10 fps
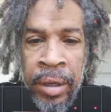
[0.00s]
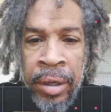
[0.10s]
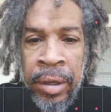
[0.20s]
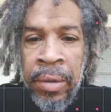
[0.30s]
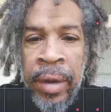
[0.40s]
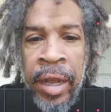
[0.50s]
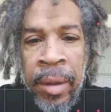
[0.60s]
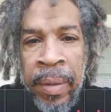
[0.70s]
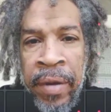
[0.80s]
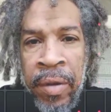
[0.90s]
Do you wake
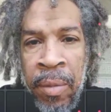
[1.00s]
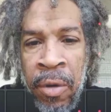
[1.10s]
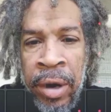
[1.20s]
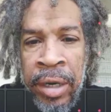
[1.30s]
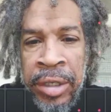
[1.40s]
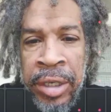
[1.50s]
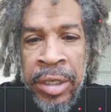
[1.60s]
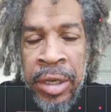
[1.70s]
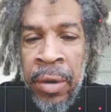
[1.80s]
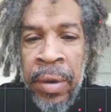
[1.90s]
up every morning
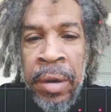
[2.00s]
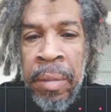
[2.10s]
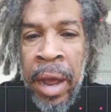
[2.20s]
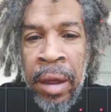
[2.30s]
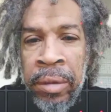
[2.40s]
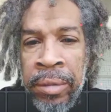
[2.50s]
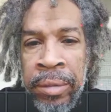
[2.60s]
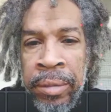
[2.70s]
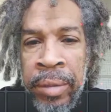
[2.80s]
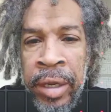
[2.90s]
just going about
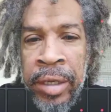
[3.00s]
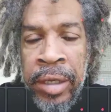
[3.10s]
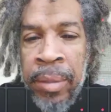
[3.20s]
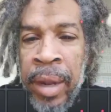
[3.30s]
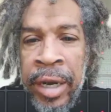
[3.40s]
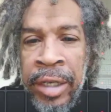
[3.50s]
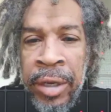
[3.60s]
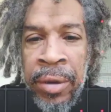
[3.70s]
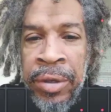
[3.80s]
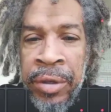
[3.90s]
because somebody
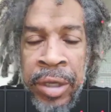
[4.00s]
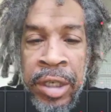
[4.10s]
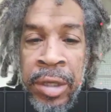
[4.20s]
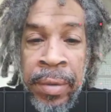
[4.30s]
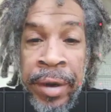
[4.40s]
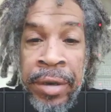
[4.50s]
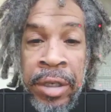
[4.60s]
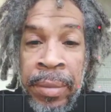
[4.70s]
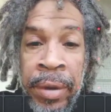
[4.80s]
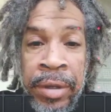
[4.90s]
told you this is where you're
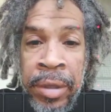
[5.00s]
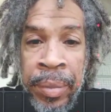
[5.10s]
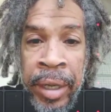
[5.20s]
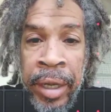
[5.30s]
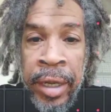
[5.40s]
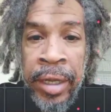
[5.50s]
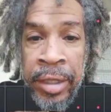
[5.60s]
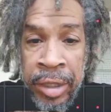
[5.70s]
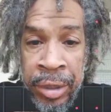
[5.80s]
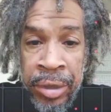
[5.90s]
supposed to be,
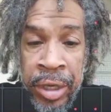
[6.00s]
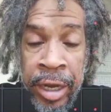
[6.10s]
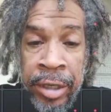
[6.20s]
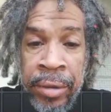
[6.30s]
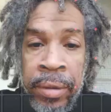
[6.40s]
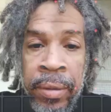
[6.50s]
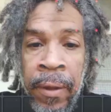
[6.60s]
this is your schedule?